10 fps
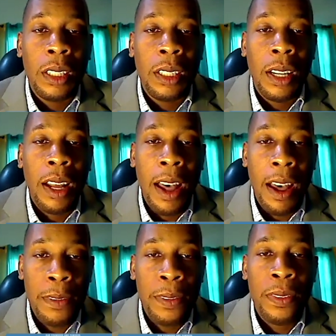
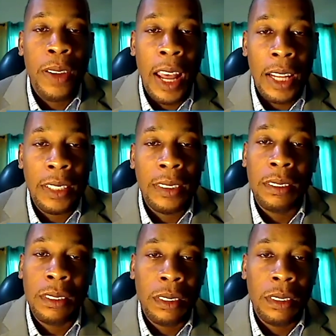have had,
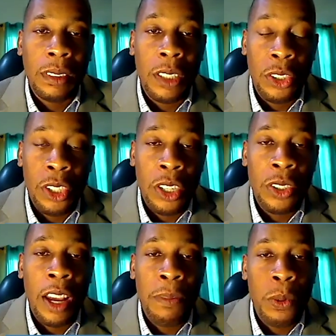continue to
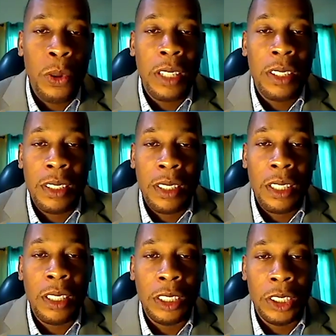have pre existing
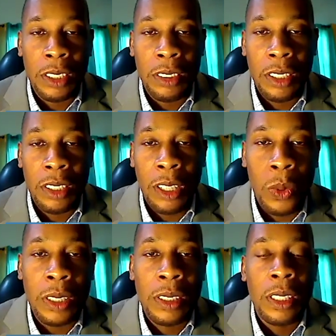conditions. In other
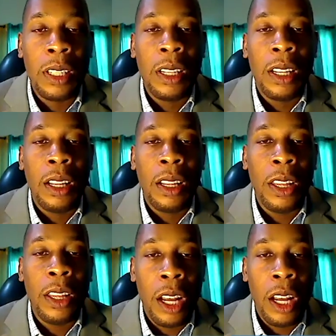words,
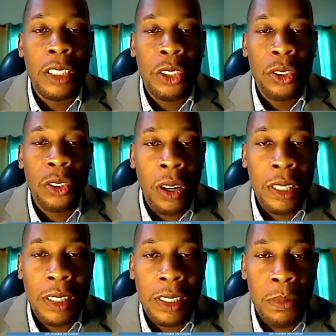they're not the strongest
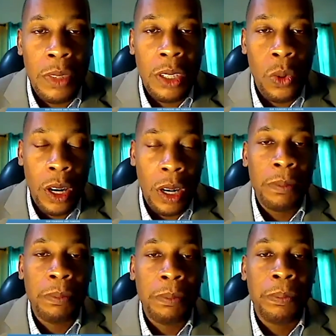systems in the world.
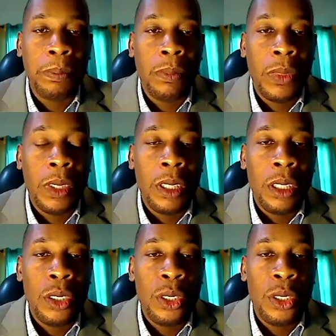
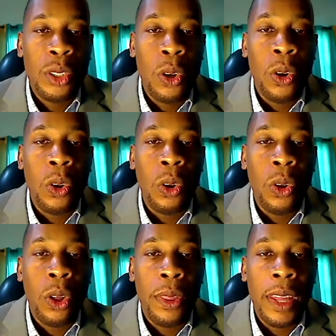So
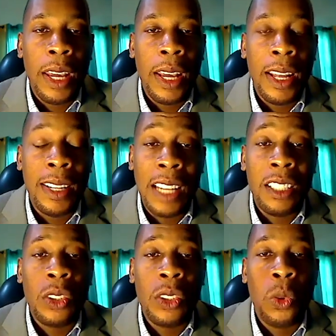there, that
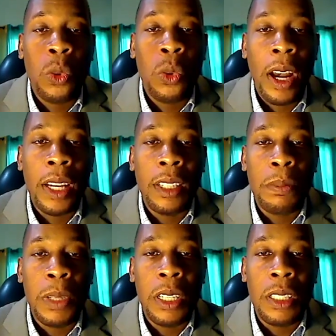is why
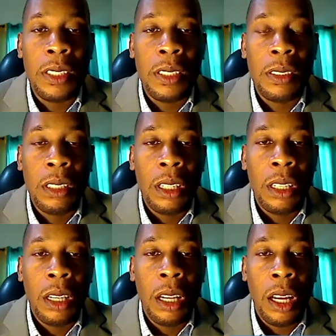there's been this
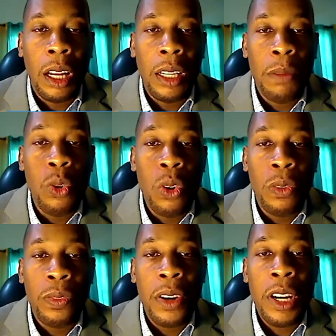uh,
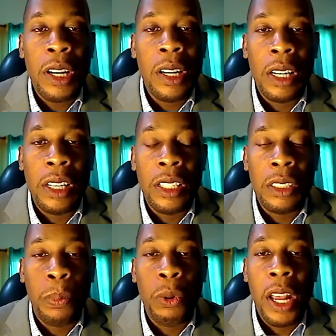move very early to
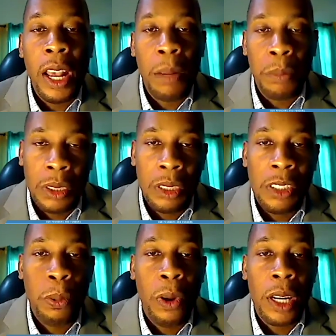preempt
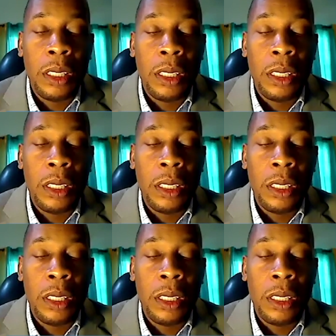spread